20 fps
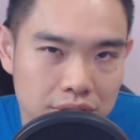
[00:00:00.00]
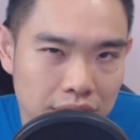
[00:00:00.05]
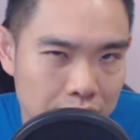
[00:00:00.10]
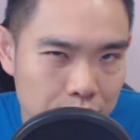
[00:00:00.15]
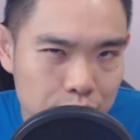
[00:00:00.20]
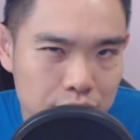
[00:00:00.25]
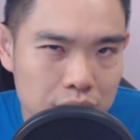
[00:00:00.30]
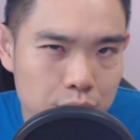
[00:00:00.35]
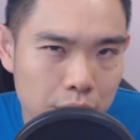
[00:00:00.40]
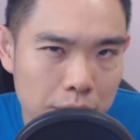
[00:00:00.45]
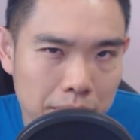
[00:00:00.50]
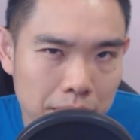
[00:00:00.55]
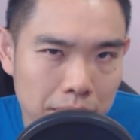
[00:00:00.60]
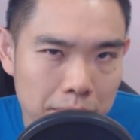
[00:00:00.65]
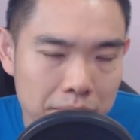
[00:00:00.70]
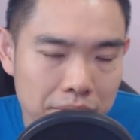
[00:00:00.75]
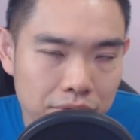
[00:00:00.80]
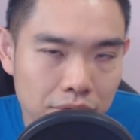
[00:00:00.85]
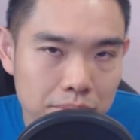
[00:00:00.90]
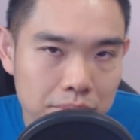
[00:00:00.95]
Can you see where I'm
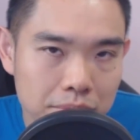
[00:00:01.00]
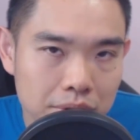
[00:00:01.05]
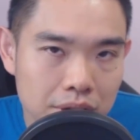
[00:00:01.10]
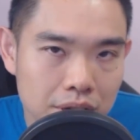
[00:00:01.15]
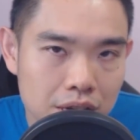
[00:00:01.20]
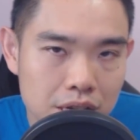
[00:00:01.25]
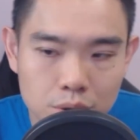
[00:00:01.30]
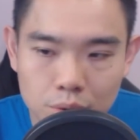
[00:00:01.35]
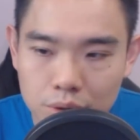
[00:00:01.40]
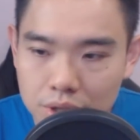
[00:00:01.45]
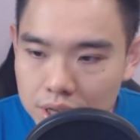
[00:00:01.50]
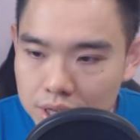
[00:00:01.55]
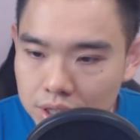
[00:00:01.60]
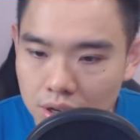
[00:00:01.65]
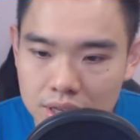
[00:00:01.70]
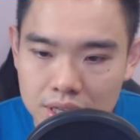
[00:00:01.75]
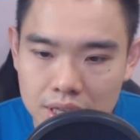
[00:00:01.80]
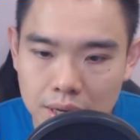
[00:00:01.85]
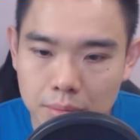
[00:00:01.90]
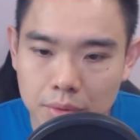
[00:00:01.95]
coming from? So this
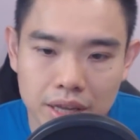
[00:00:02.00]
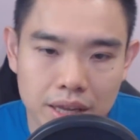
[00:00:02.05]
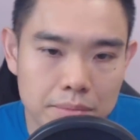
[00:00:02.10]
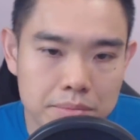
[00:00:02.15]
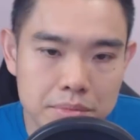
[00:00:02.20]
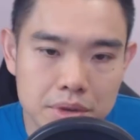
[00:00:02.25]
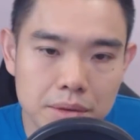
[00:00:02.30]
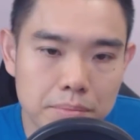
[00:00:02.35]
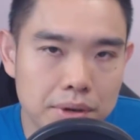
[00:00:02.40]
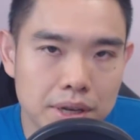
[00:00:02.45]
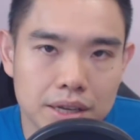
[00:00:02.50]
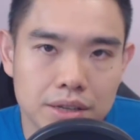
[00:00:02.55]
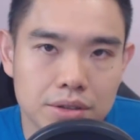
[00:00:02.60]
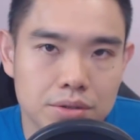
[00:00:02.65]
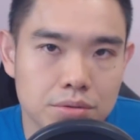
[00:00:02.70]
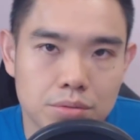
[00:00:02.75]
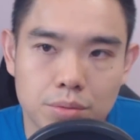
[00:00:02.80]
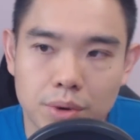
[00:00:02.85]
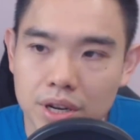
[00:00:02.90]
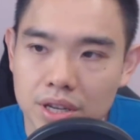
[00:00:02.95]
concept, right, can be applied
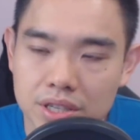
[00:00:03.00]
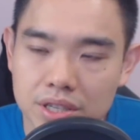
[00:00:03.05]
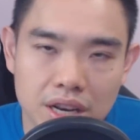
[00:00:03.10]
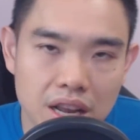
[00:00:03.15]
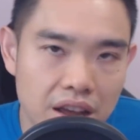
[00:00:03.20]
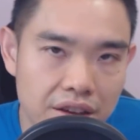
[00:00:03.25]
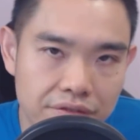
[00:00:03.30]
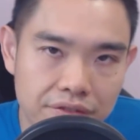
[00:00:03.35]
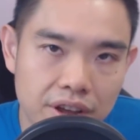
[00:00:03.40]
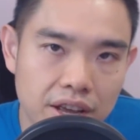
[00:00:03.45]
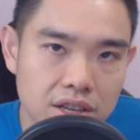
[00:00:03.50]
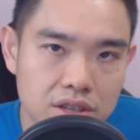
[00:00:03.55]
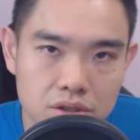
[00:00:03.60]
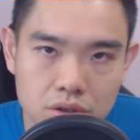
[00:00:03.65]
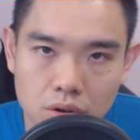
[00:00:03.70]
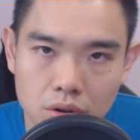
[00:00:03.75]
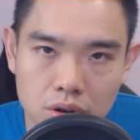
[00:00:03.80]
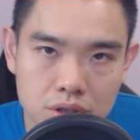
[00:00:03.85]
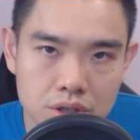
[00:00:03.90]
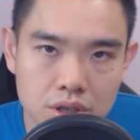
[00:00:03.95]
to whether is it FX,
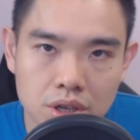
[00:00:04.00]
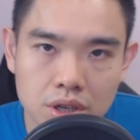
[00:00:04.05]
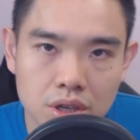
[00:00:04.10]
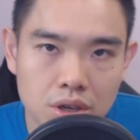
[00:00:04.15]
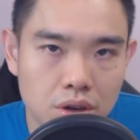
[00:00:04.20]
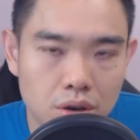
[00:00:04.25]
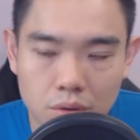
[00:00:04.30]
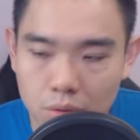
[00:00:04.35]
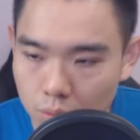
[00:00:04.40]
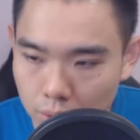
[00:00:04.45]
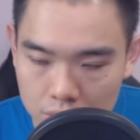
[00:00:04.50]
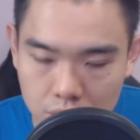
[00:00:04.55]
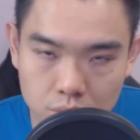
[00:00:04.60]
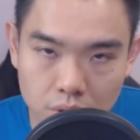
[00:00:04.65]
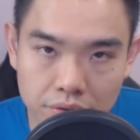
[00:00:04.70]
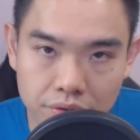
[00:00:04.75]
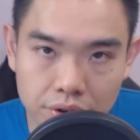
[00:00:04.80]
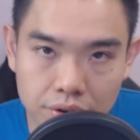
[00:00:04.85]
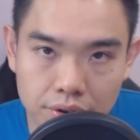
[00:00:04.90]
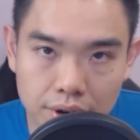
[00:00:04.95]
stocks,
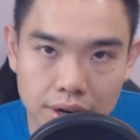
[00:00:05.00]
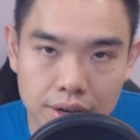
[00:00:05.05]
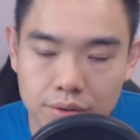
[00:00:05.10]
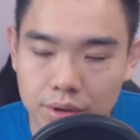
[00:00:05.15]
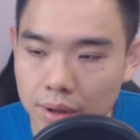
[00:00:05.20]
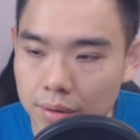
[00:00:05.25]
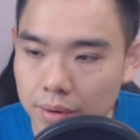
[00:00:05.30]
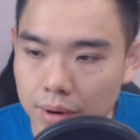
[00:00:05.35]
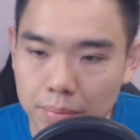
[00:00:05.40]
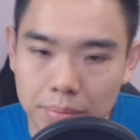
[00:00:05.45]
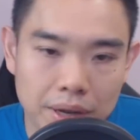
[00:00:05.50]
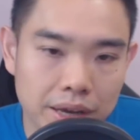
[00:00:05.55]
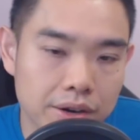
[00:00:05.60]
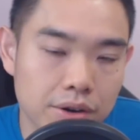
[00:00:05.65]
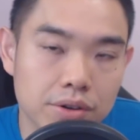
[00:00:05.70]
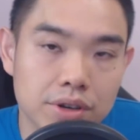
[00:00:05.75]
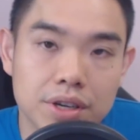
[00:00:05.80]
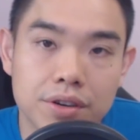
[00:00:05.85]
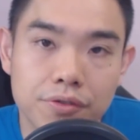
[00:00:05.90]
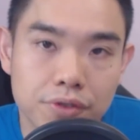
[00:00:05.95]
whatsoever, right? You can apply it
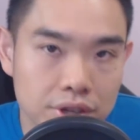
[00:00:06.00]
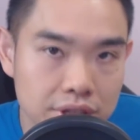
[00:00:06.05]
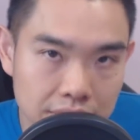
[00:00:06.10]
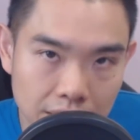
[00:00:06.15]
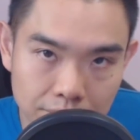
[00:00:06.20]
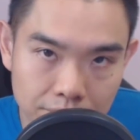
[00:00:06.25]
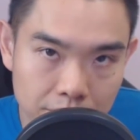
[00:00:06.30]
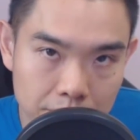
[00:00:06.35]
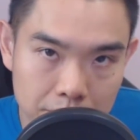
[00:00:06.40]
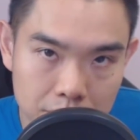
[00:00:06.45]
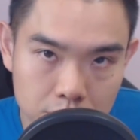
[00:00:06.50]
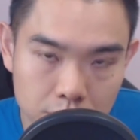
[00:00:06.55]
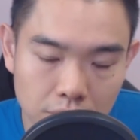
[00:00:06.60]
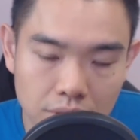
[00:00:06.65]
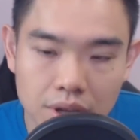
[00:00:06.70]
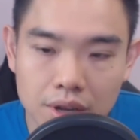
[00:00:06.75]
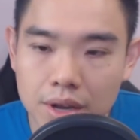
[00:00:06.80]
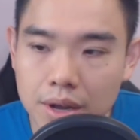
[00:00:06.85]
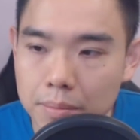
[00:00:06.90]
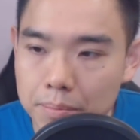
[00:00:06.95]
on different time frame as well.